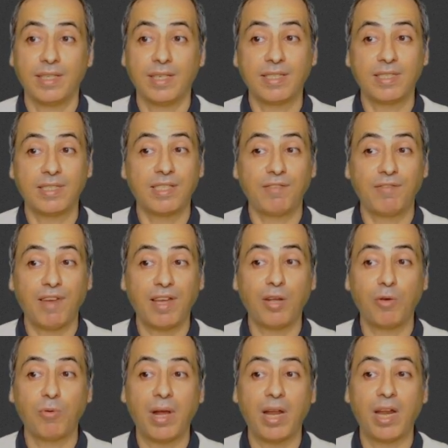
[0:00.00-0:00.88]
It's
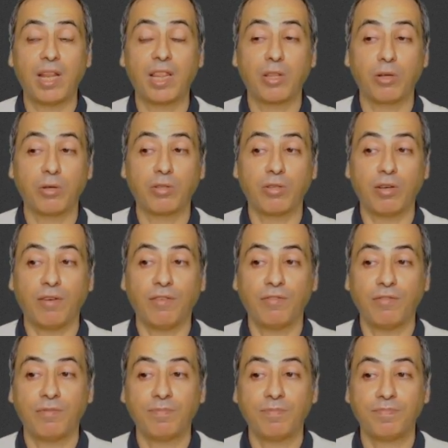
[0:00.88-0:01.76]
very well thought
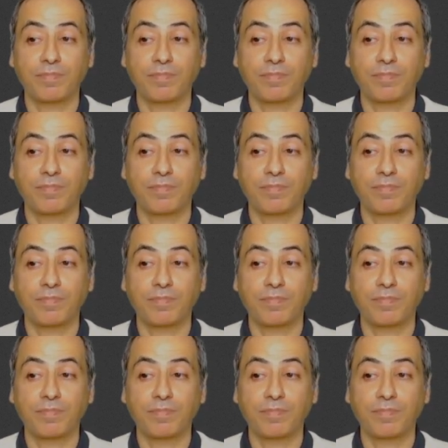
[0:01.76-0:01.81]
of.